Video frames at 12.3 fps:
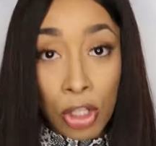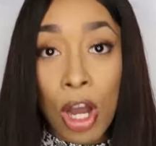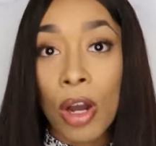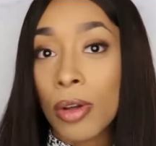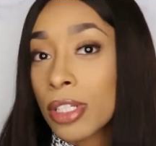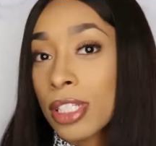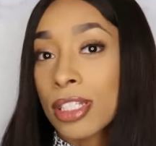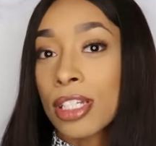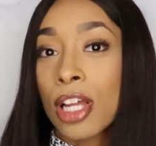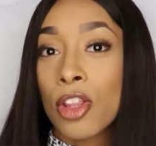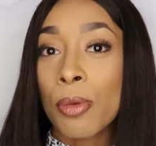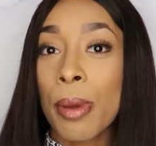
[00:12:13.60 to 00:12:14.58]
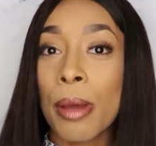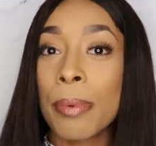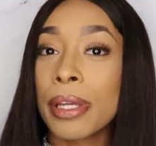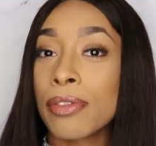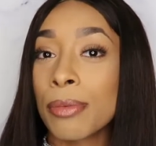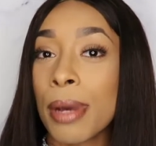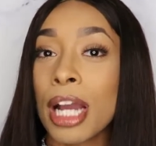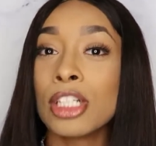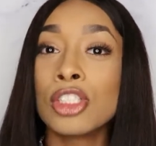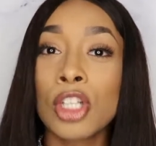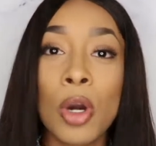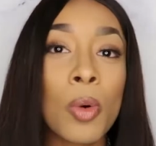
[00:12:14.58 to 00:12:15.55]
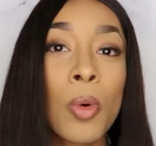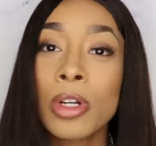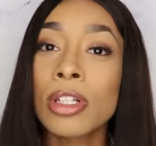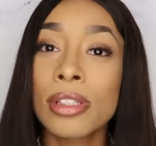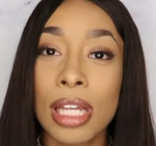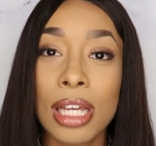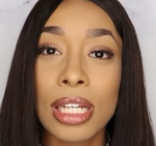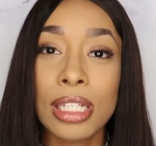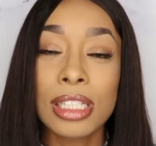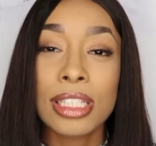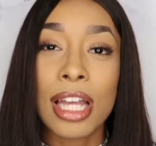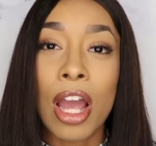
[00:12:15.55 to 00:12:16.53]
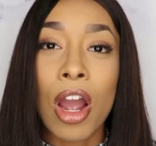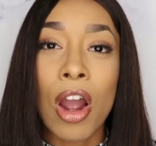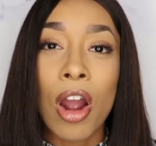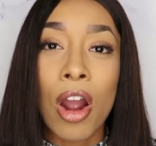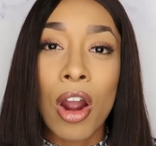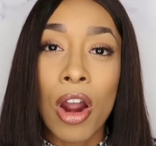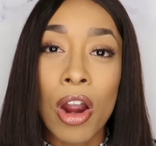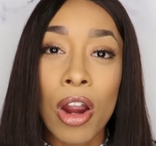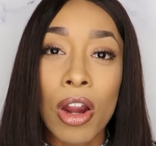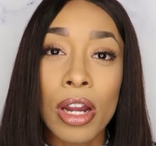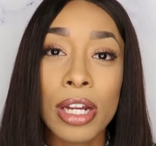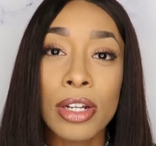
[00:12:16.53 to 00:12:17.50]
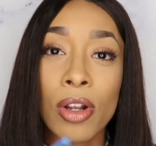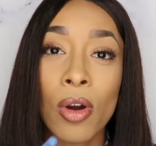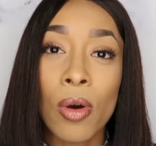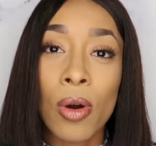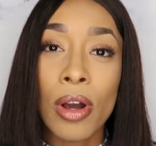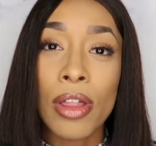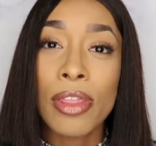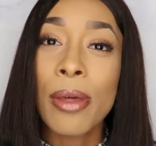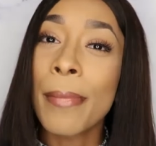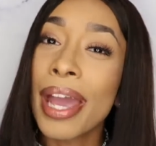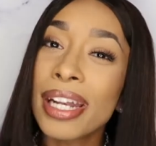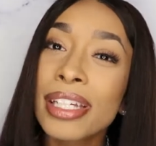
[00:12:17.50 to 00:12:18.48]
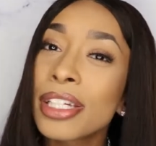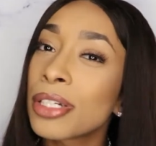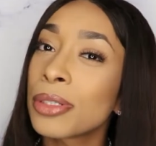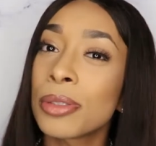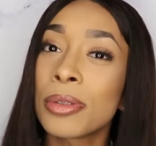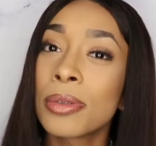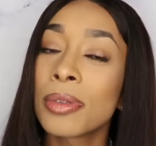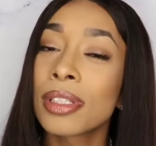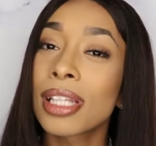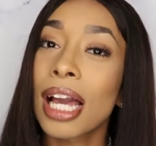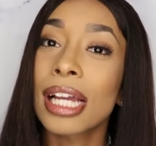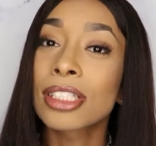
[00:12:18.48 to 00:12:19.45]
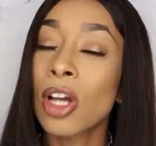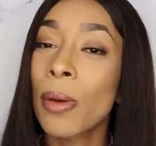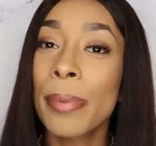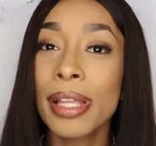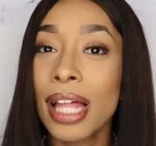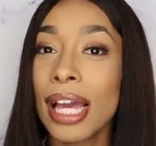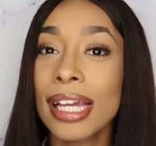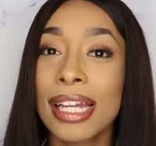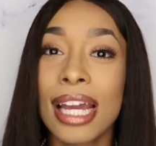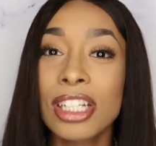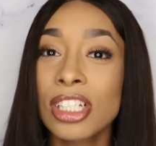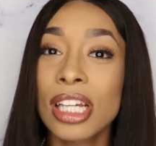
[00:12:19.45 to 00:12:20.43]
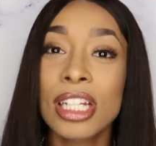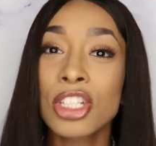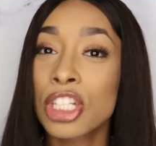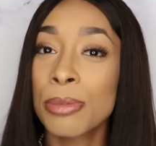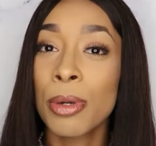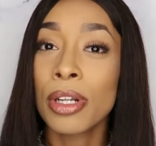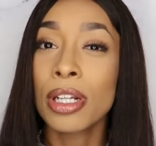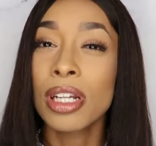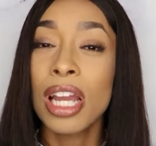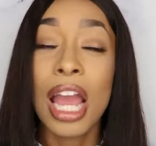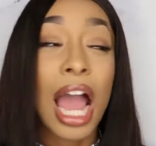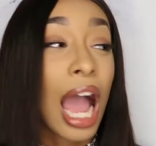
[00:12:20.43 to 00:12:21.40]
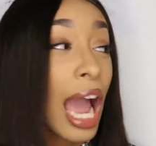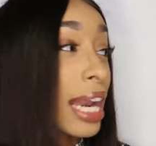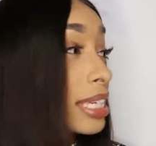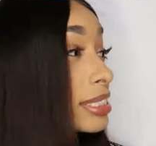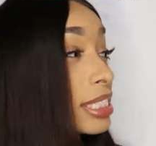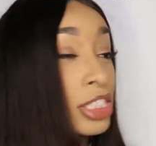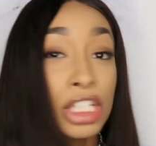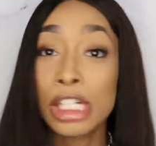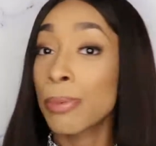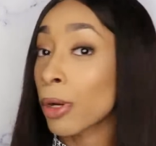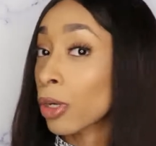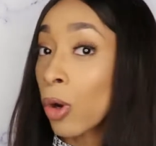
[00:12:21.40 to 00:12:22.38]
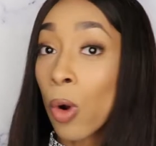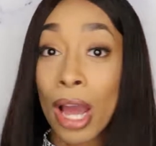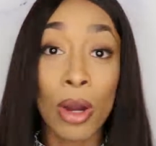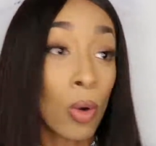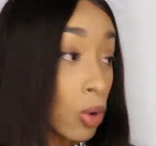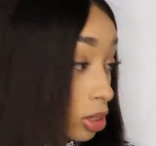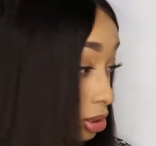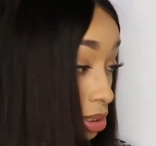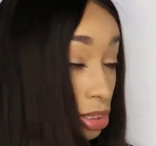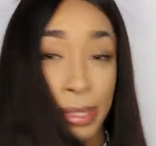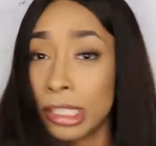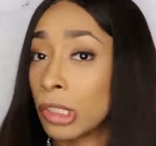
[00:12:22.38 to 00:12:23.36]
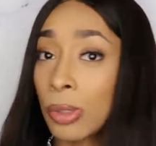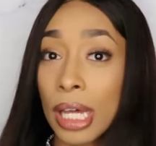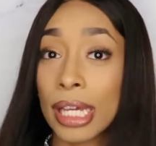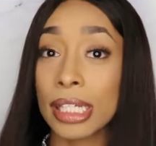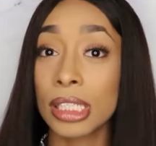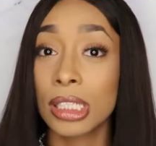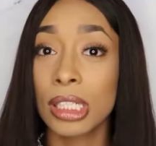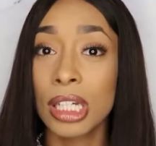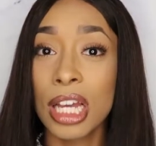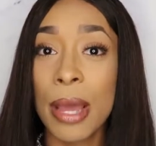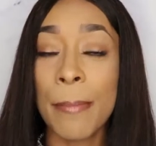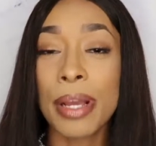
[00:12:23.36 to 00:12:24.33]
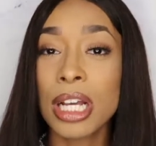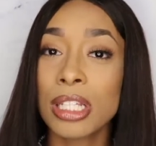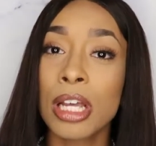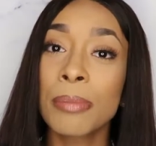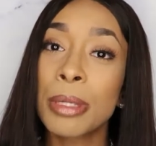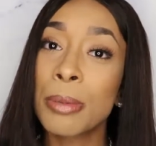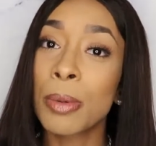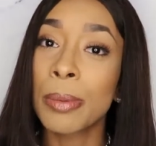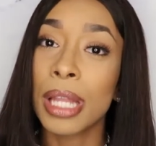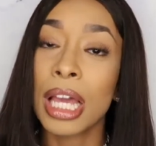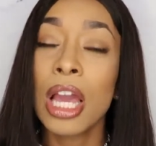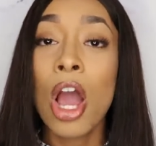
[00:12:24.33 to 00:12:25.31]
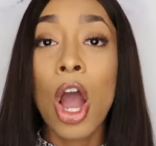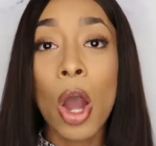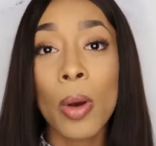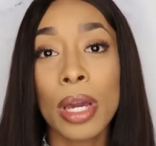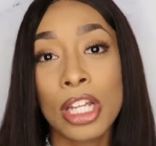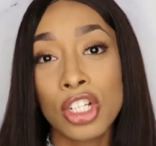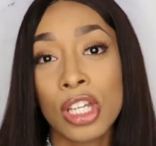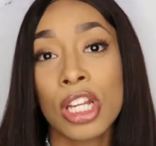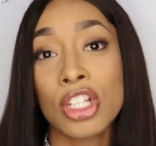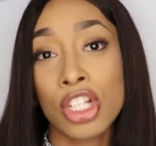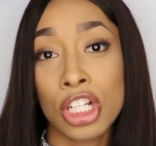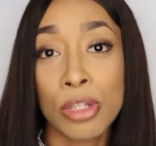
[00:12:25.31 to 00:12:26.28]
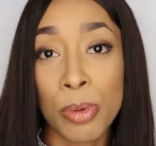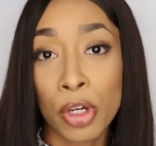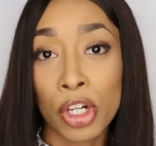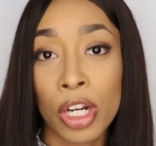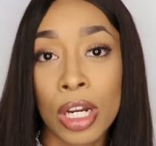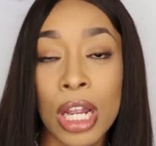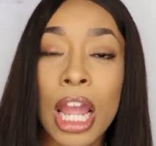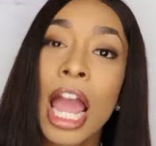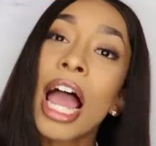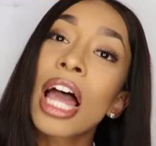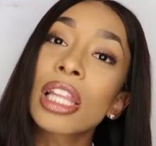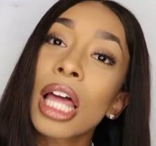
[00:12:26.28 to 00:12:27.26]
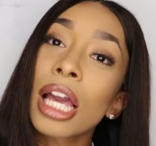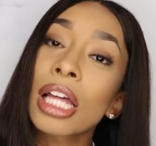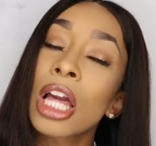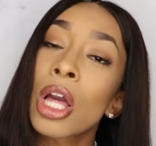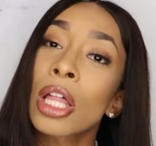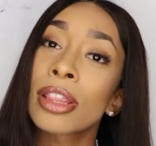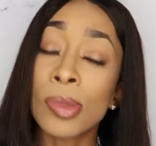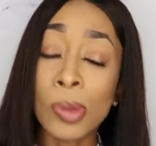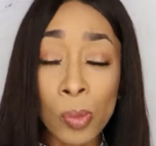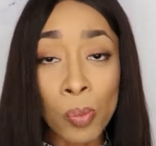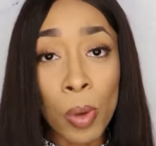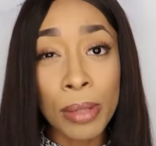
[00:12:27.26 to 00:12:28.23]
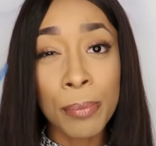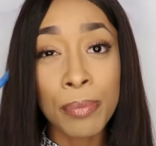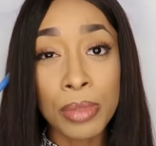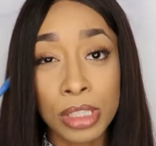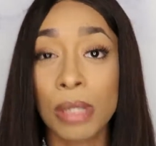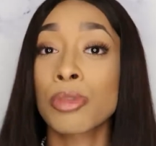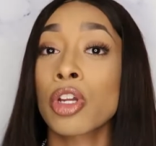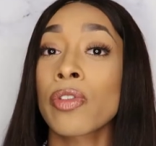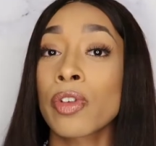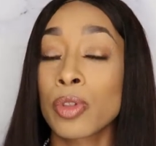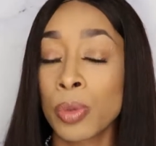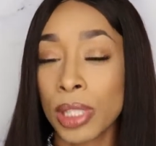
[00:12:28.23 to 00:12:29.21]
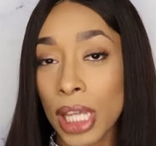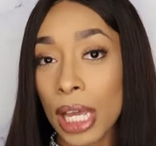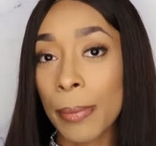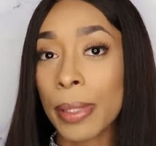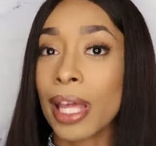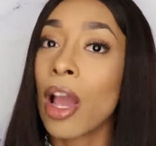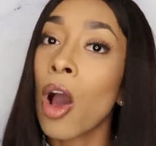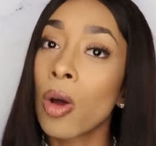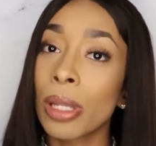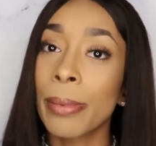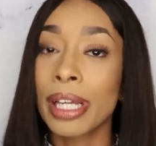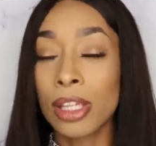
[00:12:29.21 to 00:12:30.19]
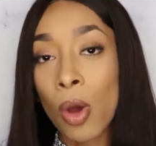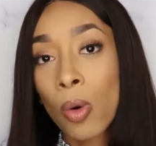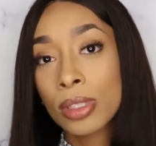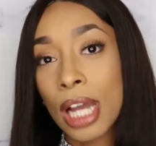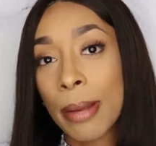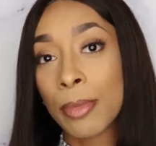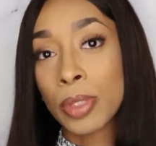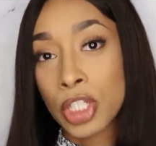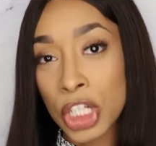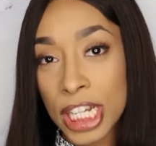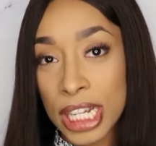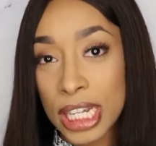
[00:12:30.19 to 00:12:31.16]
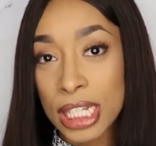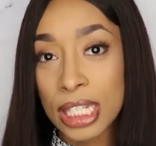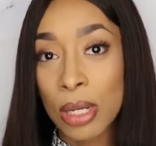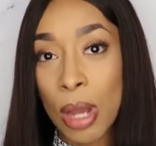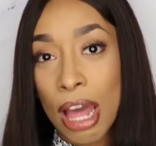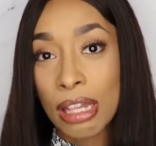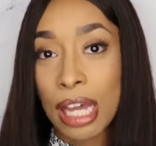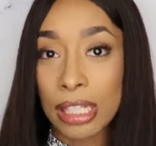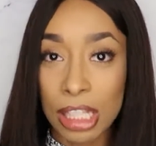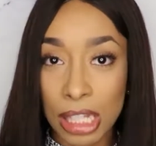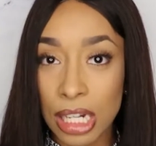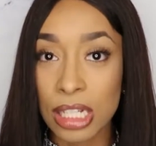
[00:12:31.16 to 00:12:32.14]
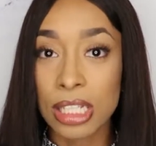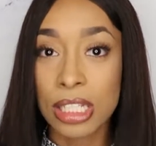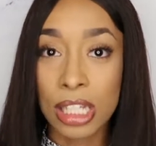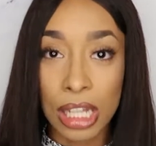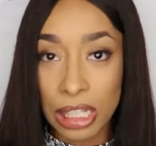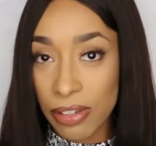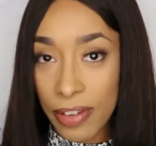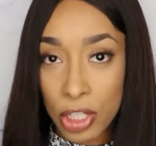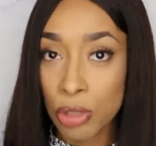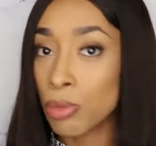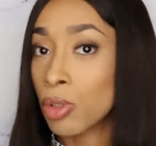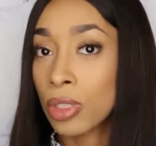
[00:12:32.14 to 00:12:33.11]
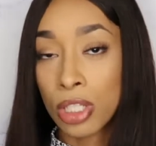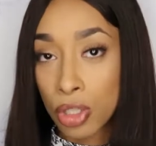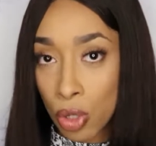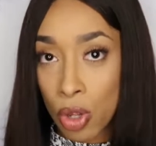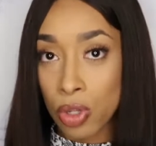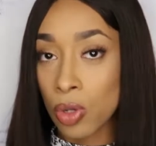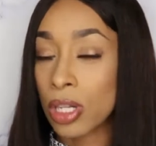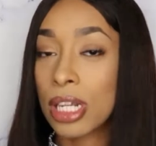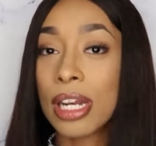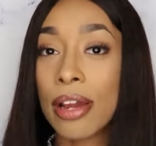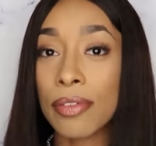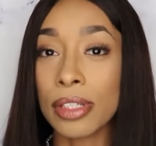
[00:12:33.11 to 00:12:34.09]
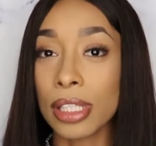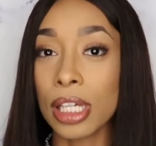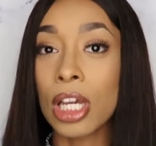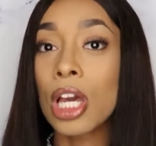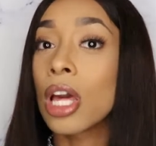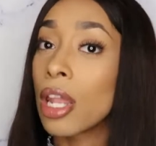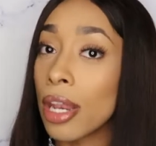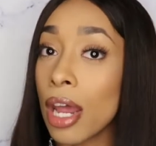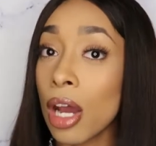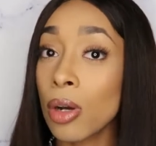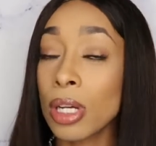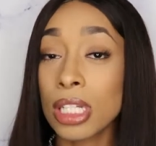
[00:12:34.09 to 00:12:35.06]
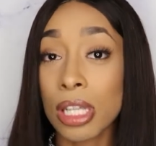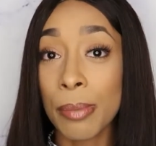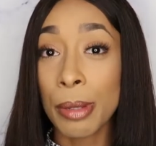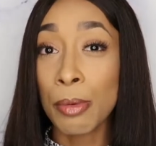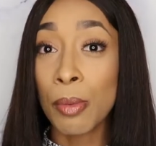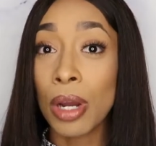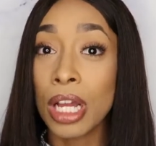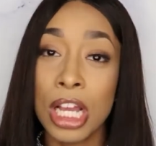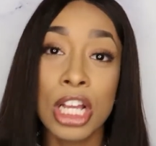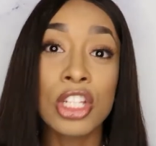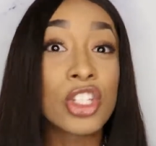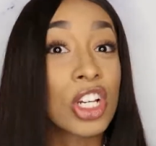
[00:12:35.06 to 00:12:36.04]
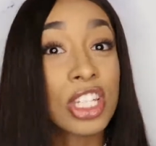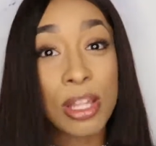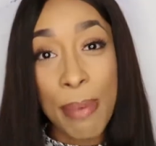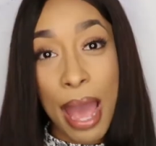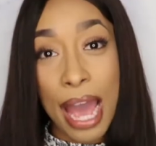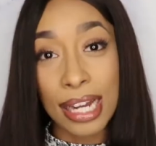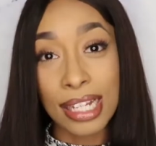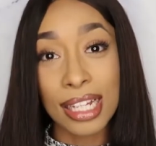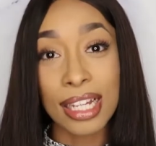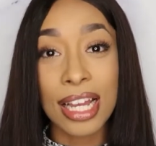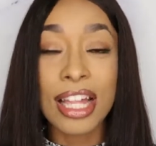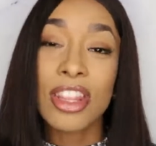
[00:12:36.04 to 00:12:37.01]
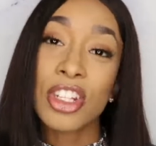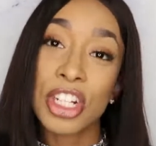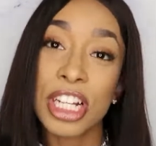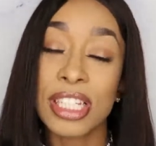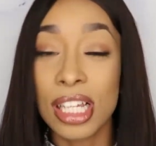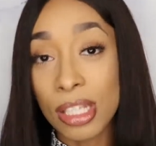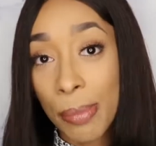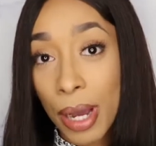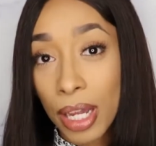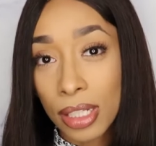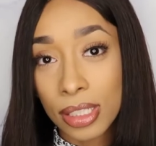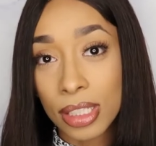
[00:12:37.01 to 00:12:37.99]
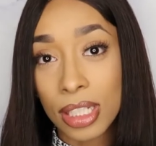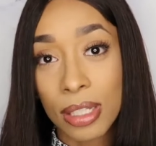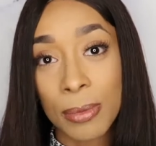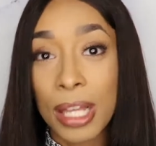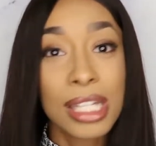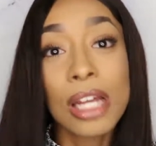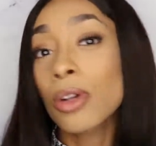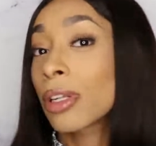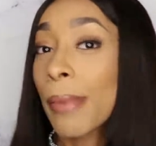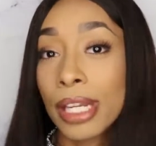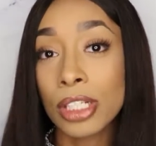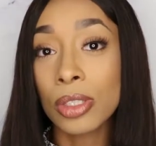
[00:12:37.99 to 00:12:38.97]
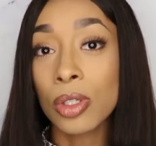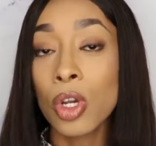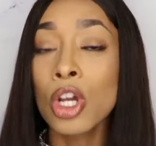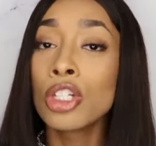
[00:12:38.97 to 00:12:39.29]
Oh, this is another pet peeve of mine. Don't order things that aren't on the menu. Like, don't be like, can I just get a cheeseburger? I didn't see cheeseburger at all on this menu. Like, because some people will be like, oh, can I just get a cheeseburger? And like, what some servers would think, well, like, oh, let me get the old timer with cheese and like the lettuce, like the vegetables and the sauce on it and everything. No, because some people want just the patty, the cheese, and the bun. That's not on the menu.